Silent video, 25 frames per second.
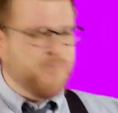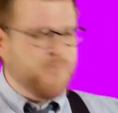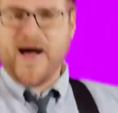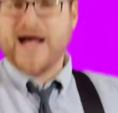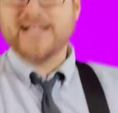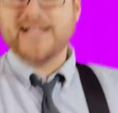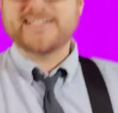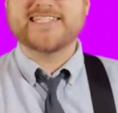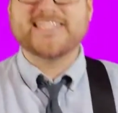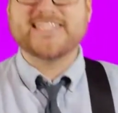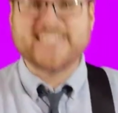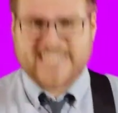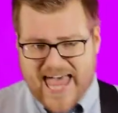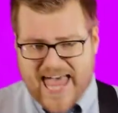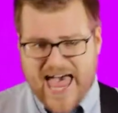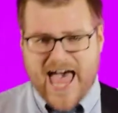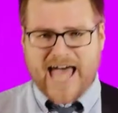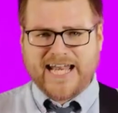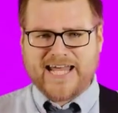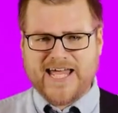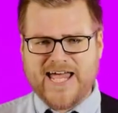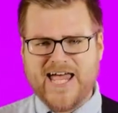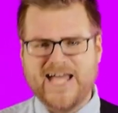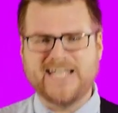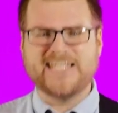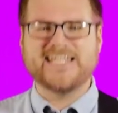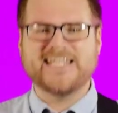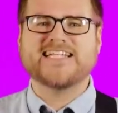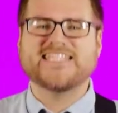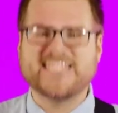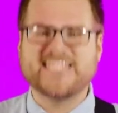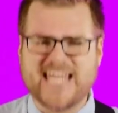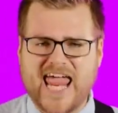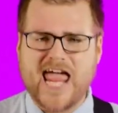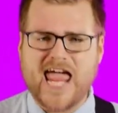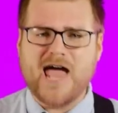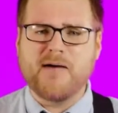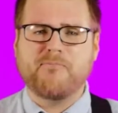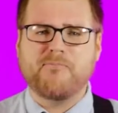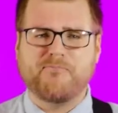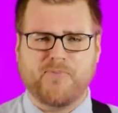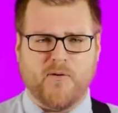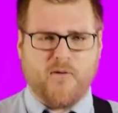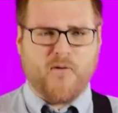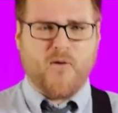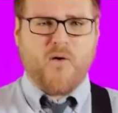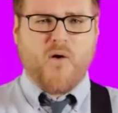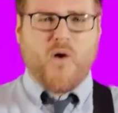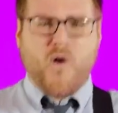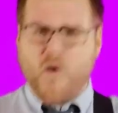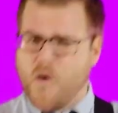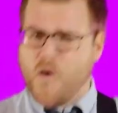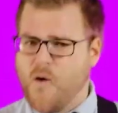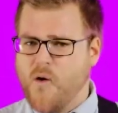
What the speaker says: But set an example